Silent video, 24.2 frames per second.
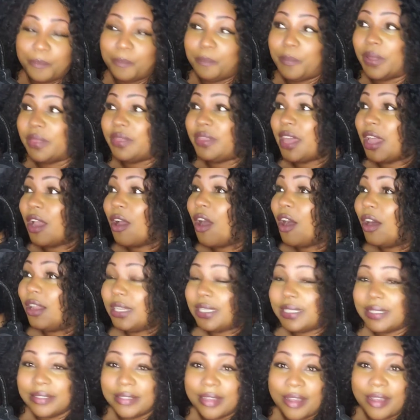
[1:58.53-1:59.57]
But they're
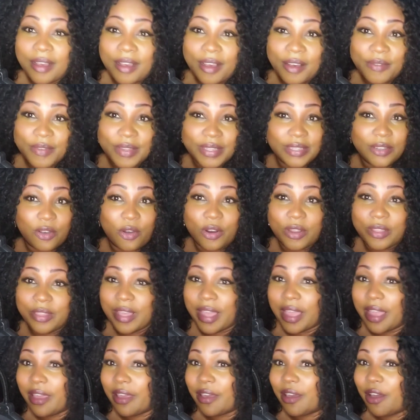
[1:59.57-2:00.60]
all in love, or
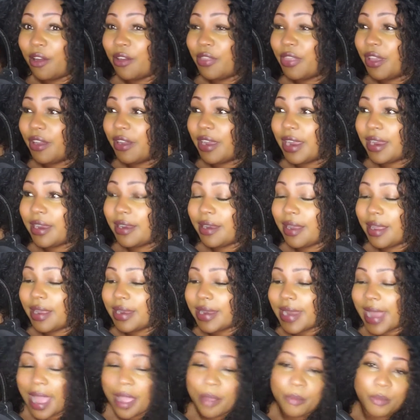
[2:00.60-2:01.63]
they're
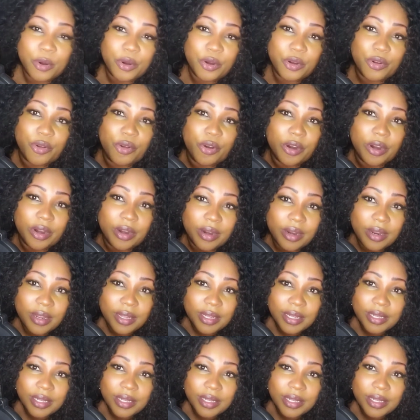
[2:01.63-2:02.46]
enamored, or